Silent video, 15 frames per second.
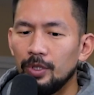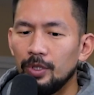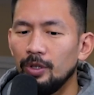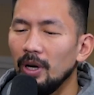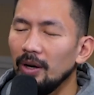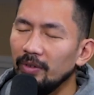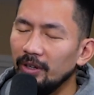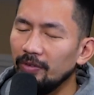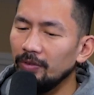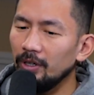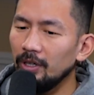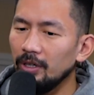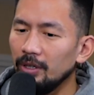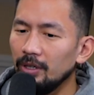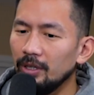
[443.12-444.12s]
do you have any
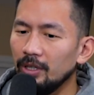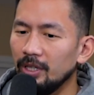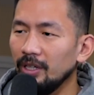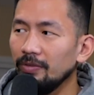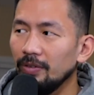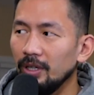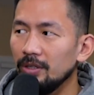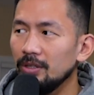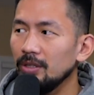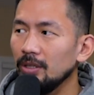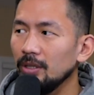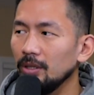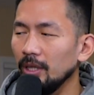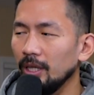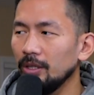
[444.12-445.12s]
for
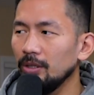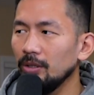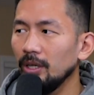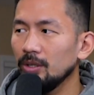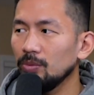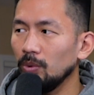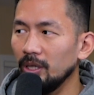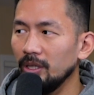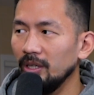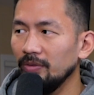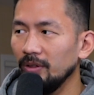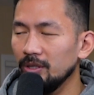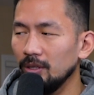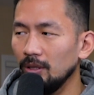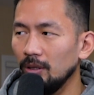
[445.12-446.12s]
defense? Like, do you guys work
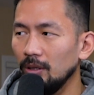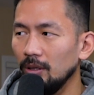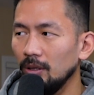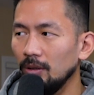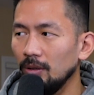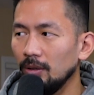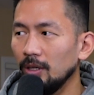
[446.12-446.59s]
defense at all?